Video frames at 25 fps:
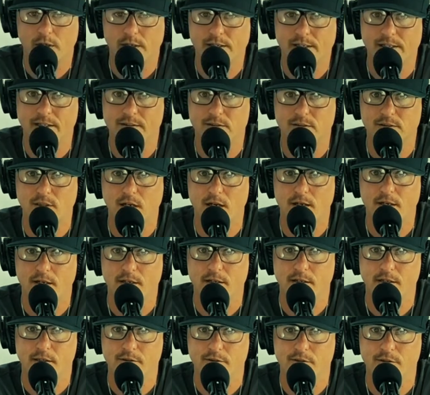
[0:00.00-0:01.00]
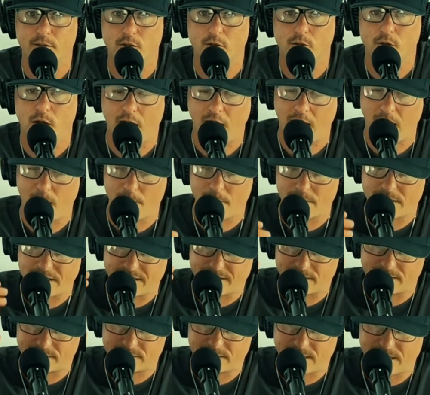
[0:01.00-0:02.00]
to get started here. So I want
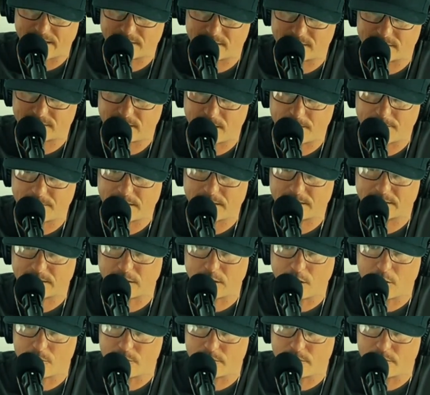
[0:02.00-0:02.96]
to take this time to get to